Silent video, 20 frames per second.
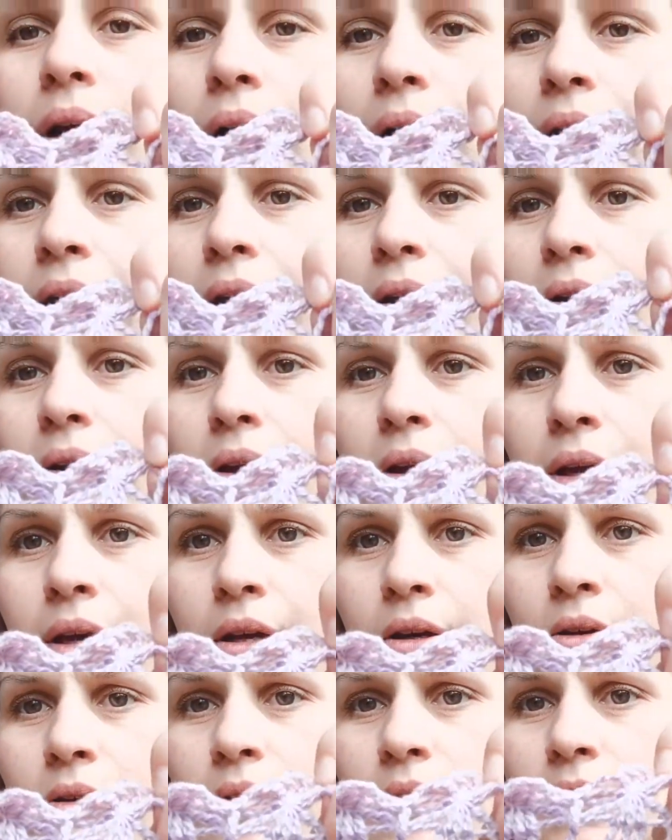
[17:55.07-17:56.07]

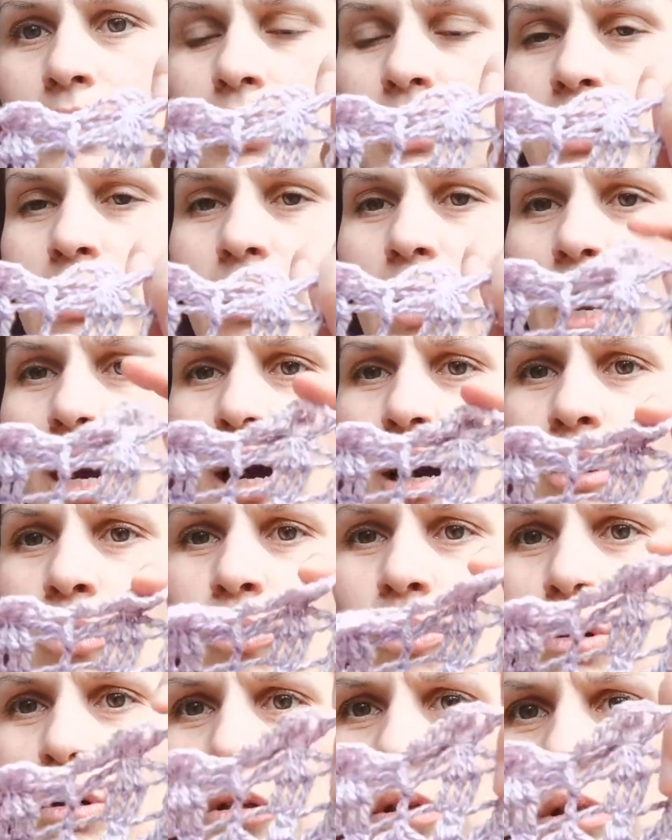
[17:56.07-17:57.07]
Here you can see
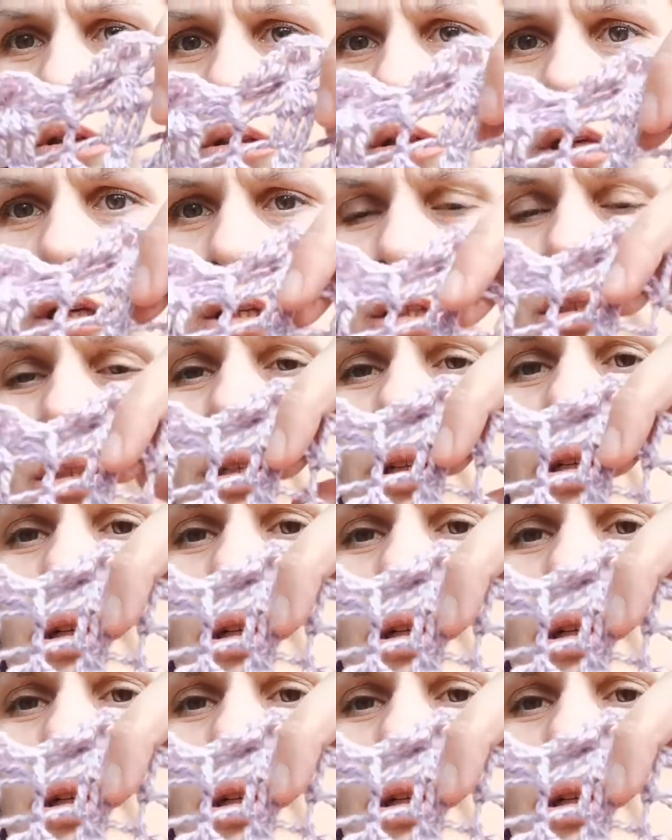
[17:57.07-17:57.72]
how it